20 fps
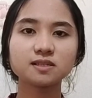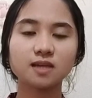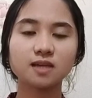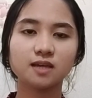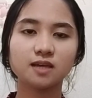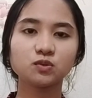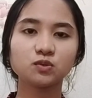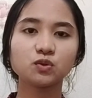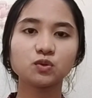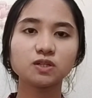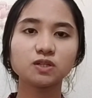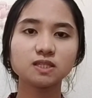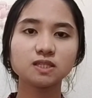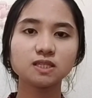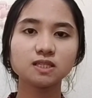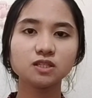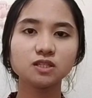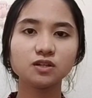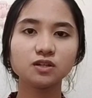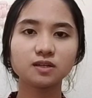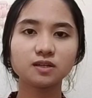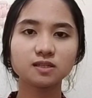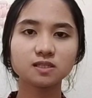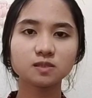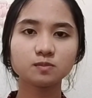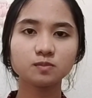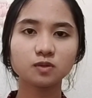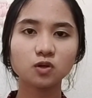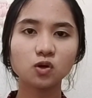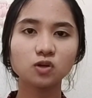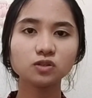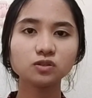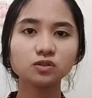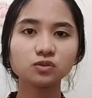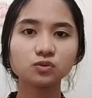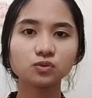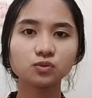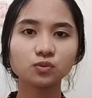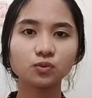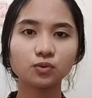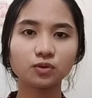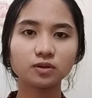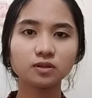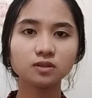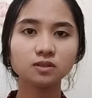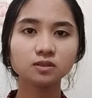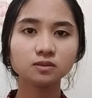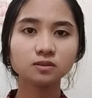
and 13 years contour,